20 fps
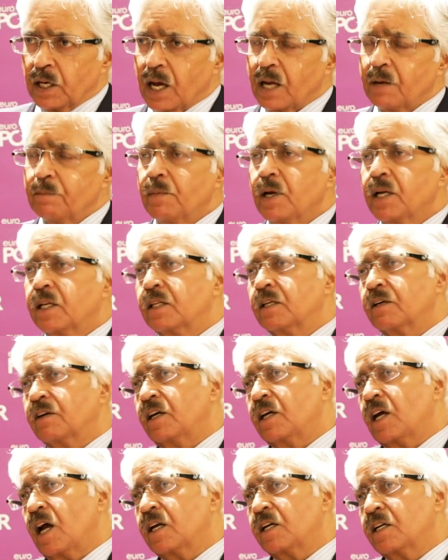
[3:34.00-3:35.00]
and met the
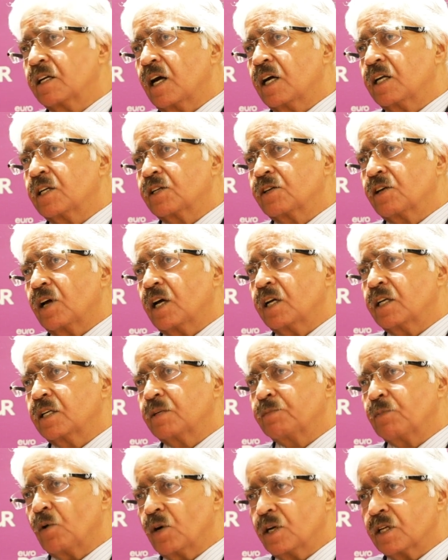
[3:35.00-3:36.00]

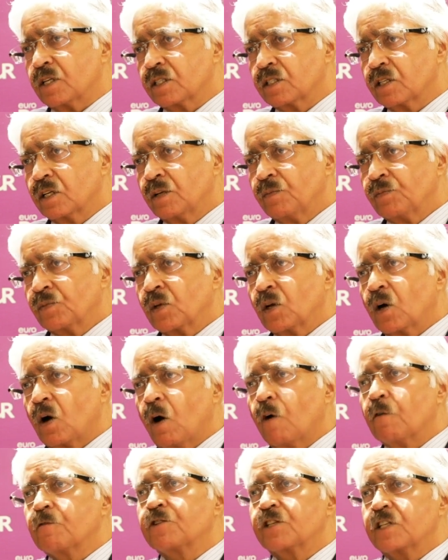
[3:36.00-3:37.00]
end points
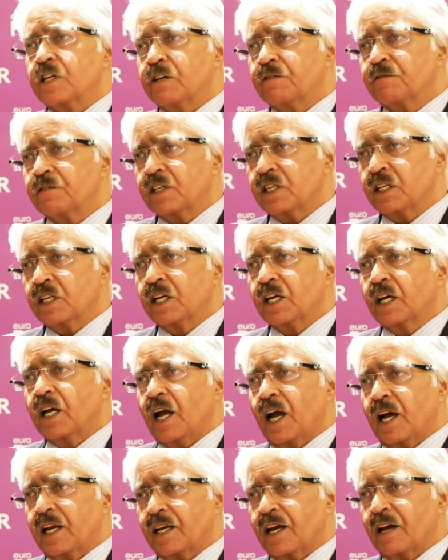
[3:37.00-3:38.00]
of safety
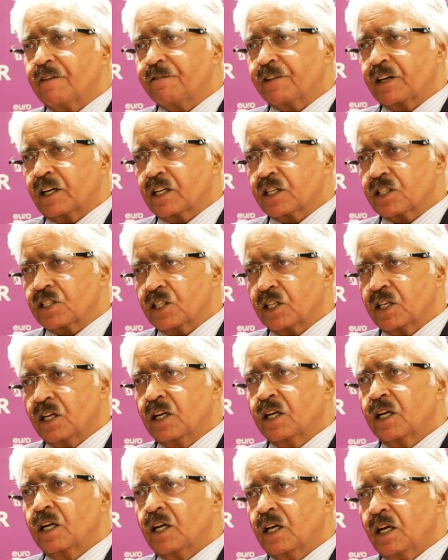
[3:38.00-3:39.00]
and efficacy
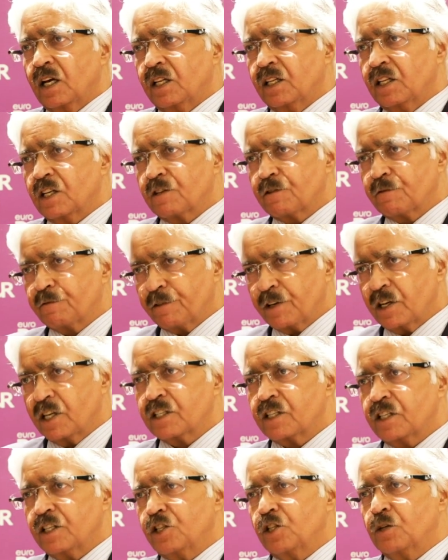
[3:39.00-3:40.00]
in this
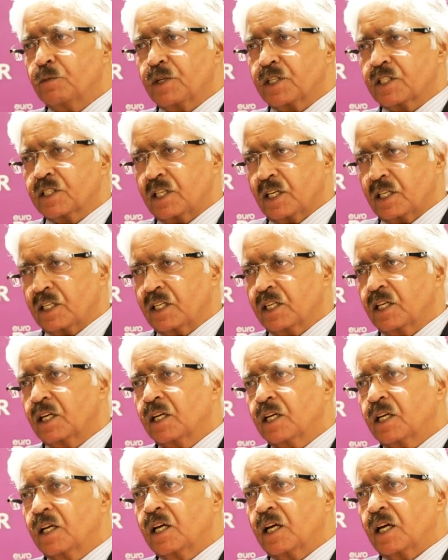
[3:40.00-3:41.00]
first in-human study
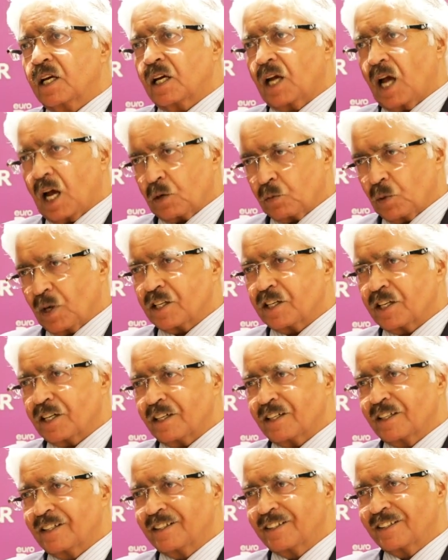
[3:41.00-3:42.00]
at 1
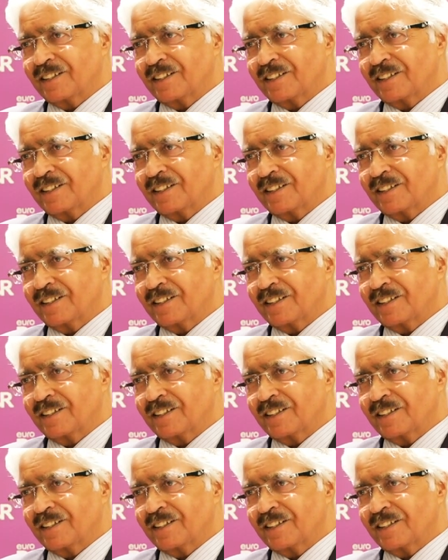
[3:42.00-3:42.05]
year.